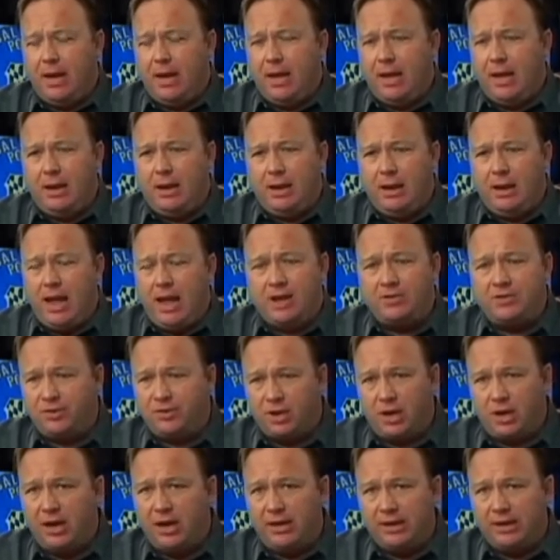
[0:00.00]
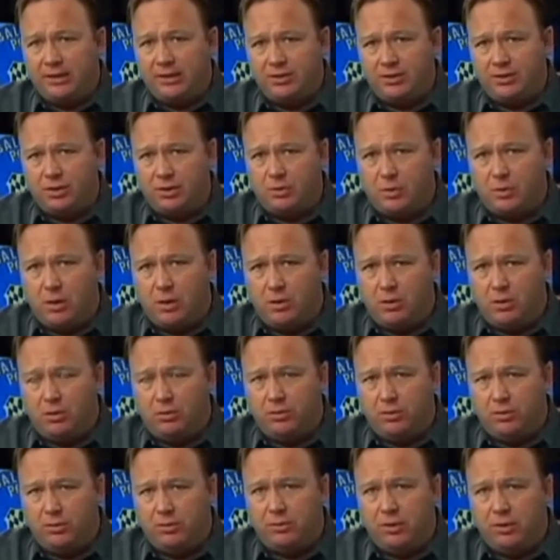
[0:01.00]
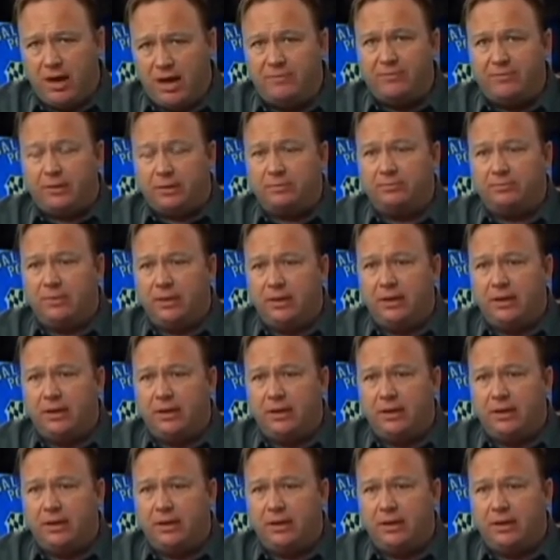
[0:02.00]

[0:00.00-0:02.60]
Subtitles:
and escalating this into a whole new level.